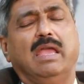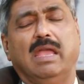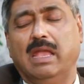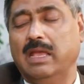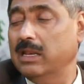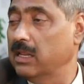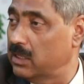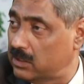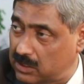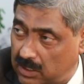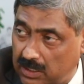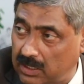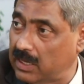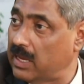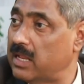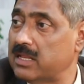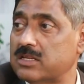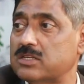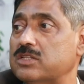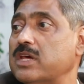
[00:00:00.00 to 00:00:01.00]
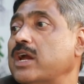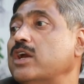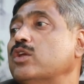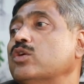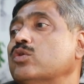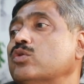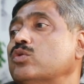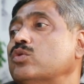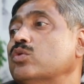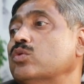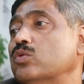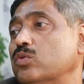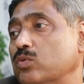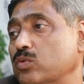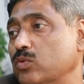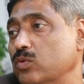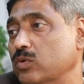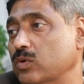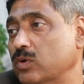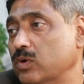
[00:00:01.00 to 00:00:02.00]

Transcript: anything else that you do